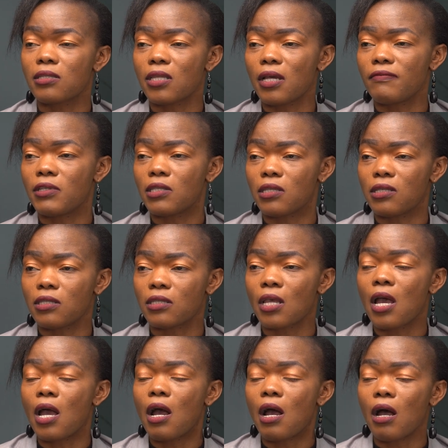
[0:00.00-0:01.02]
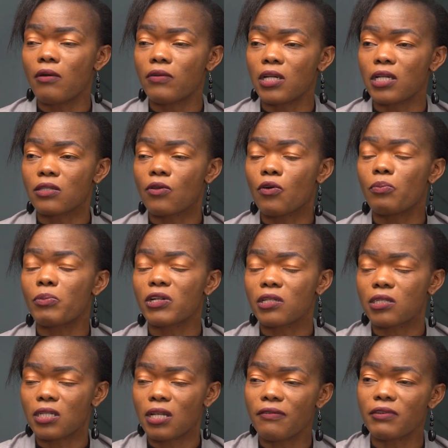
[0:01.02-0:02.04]
services, how does corporate
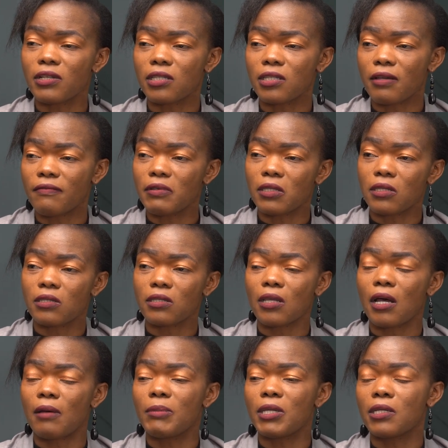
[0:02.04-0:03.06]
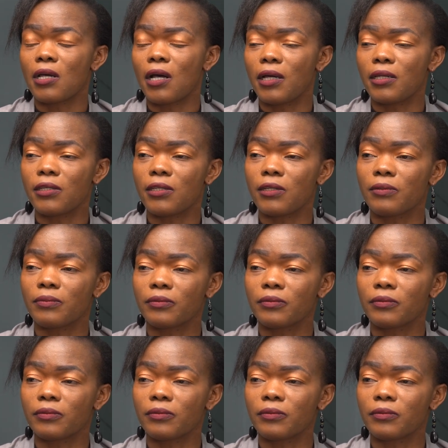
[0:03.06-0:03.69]
staffing services come in handy?